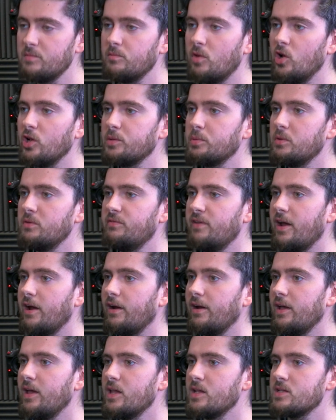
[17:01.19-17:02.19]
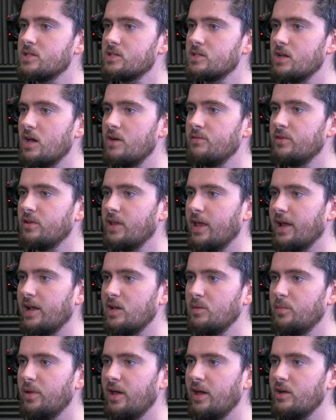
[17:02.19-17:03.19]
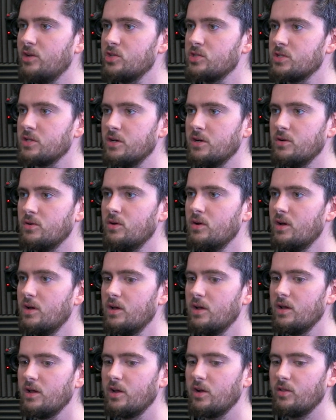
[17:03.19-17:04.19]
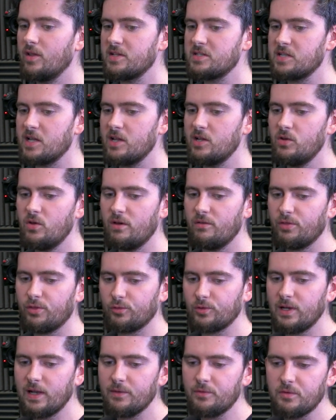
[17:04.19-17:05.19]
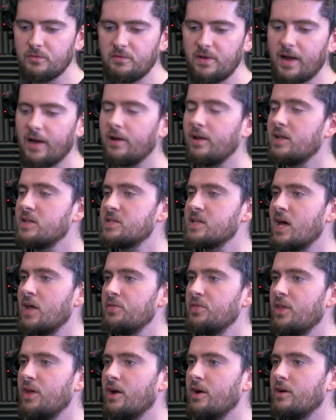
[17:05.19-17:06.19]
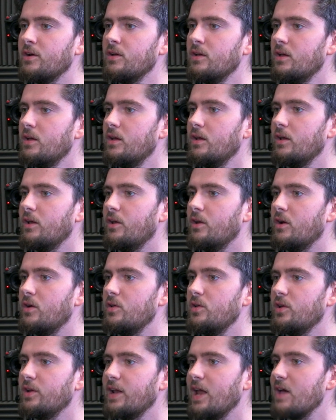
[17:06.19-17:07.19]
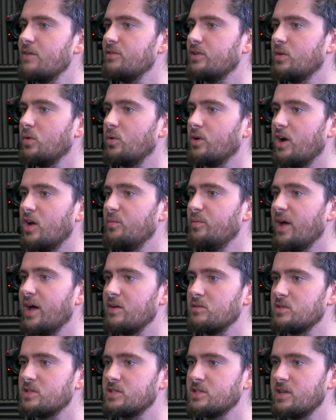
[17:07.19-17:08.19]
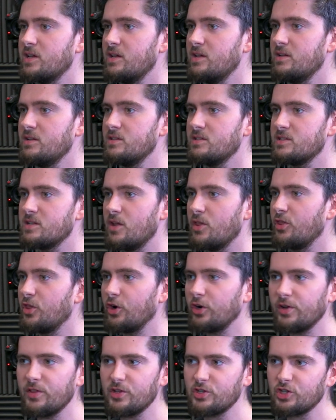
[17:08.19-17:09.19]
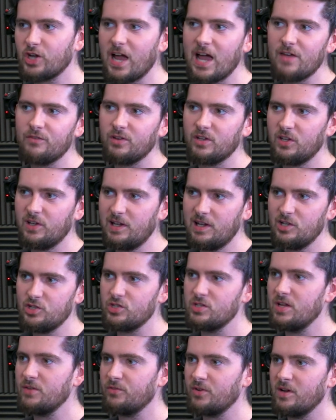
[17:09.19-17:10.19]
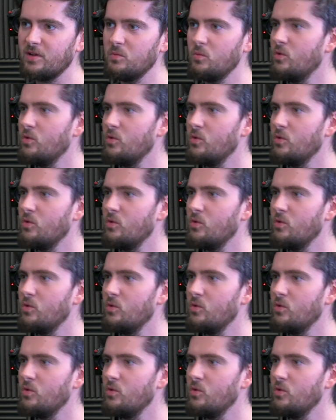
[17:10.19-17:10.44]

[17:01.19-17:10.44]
multiple variants of a landing page. So, let's say you have three different variants out there. You can have it to where Unbounce sends a third of the traffic to each different